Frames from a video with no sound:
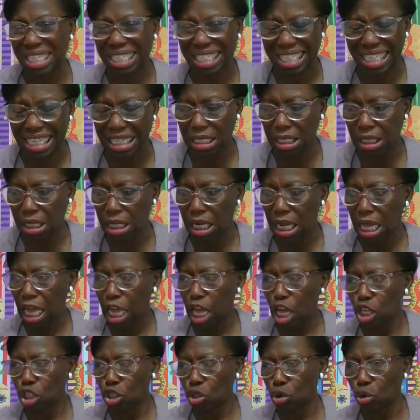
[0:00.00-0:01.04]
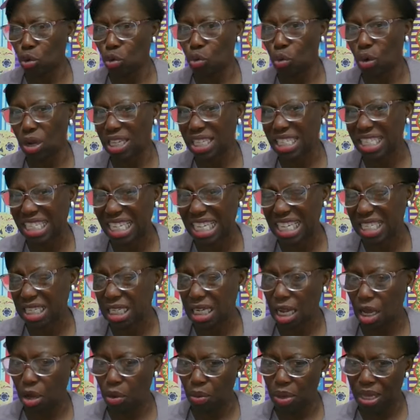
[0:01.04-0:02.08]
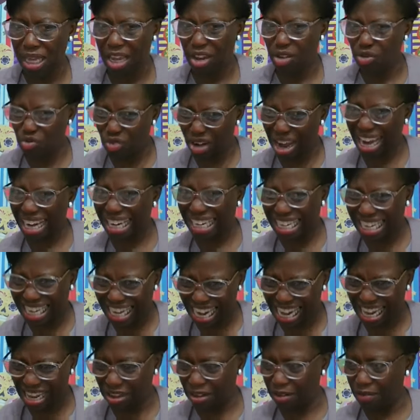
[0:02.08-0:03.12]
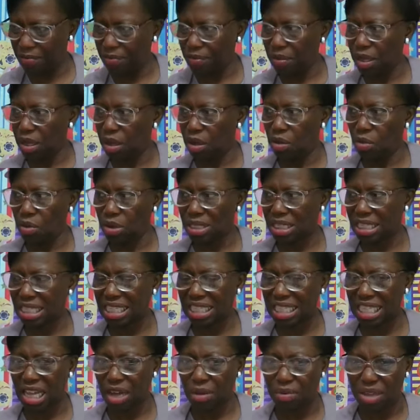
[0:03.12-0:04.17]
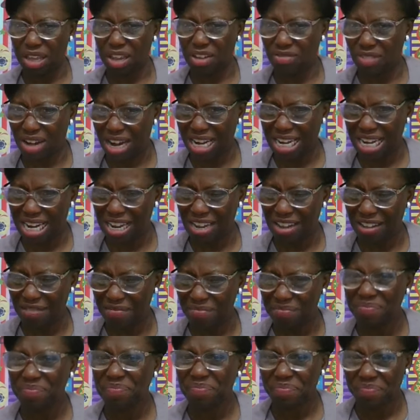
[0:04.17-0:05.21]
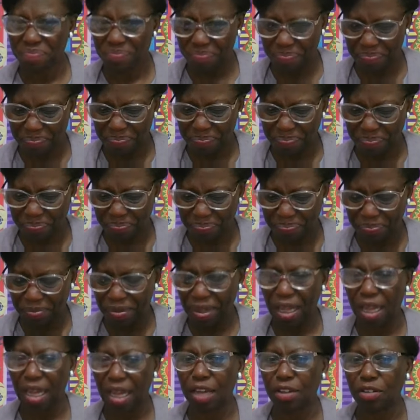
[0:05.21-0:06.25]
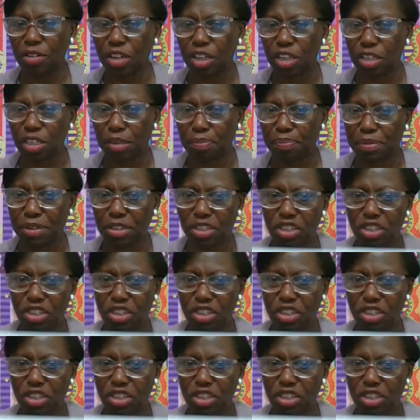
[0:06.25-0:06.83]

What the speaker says: each season. And so what season are we in right now? What season are we in right now? And look at the